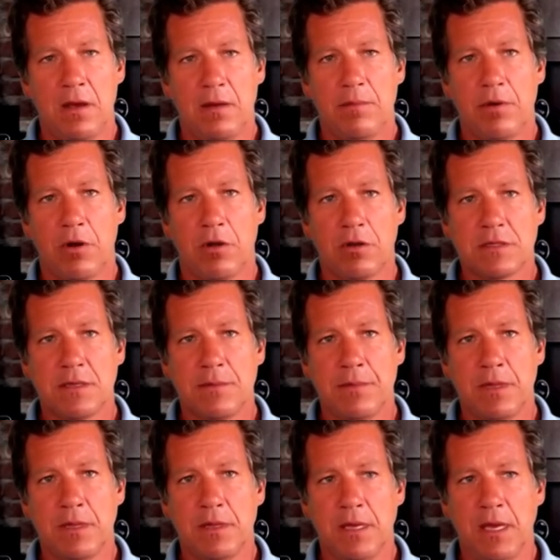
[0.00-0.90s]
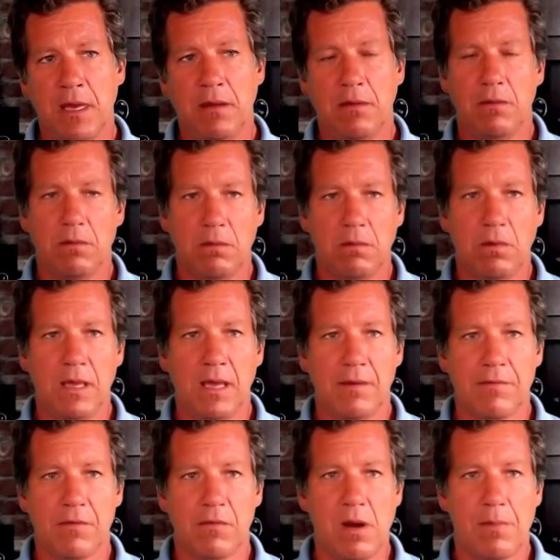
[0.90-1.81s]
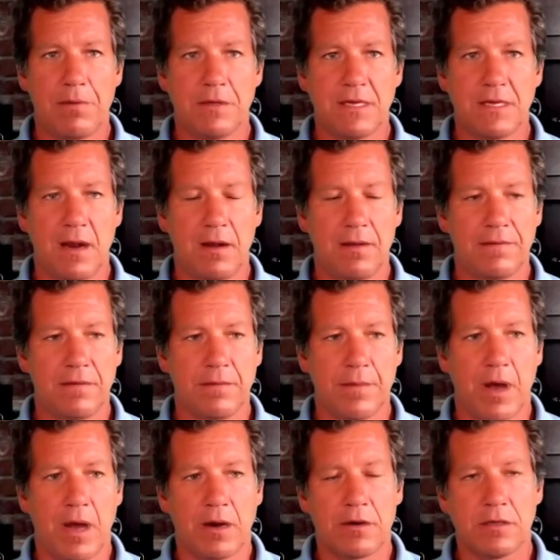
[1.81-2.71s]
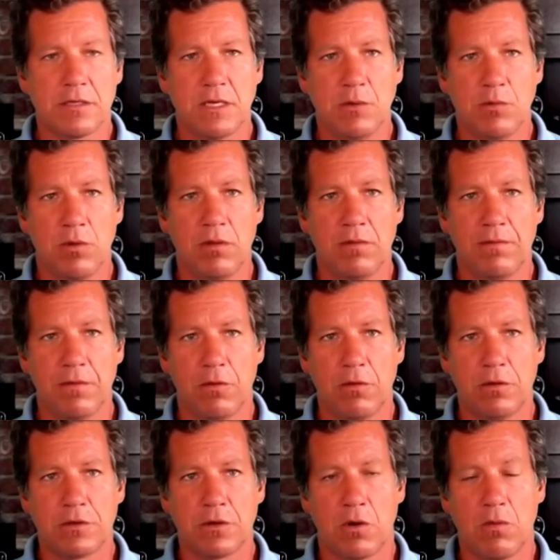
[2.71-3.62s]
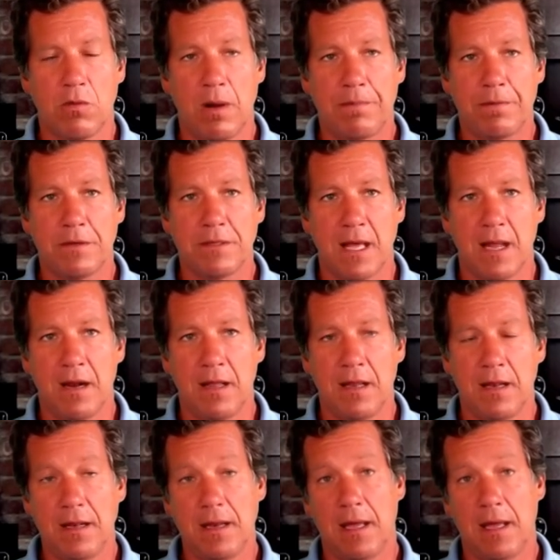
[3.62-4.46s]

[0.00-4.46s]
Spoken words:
But ultimately, we have a representative democracy where the voters aren't represented.